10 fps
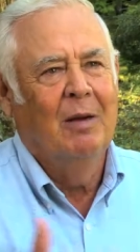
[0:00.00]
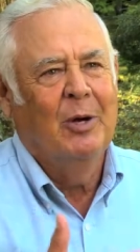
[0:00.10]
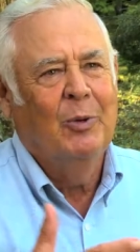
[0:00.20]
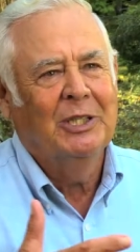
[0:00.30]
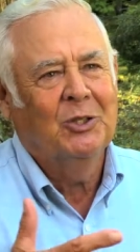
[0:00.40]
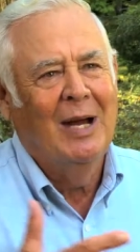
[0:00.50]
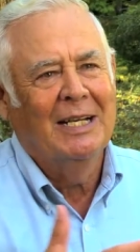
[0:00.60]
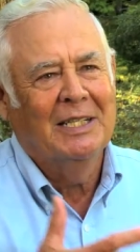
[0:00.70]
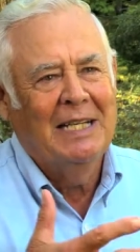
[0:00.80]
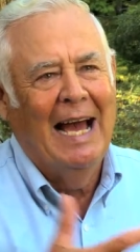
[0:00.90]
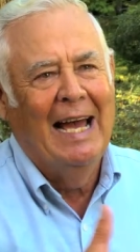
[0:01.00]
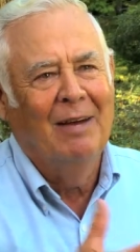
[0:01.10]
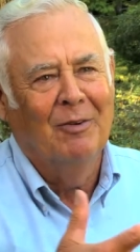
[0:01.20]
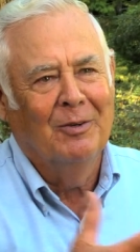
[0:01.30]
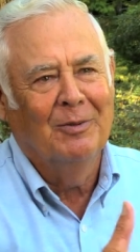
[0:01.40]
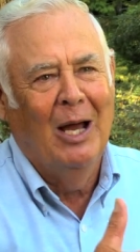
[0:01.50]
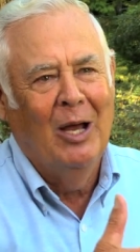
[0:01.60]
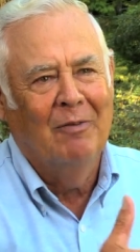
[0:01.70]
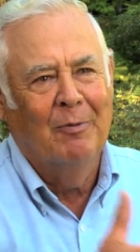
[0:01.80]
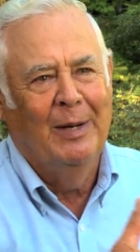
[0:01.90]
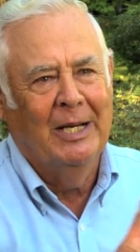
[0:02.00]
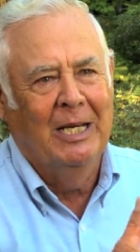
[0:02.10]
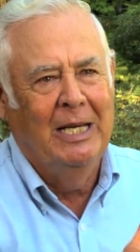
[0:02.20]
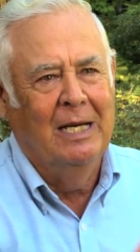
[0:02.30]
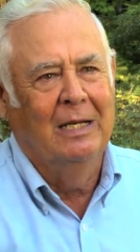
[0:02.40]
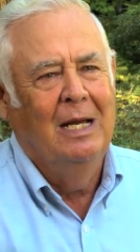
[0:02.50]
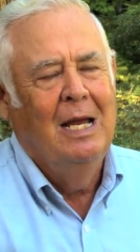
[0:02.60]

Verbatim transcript: me, we was trying to tie everybody in.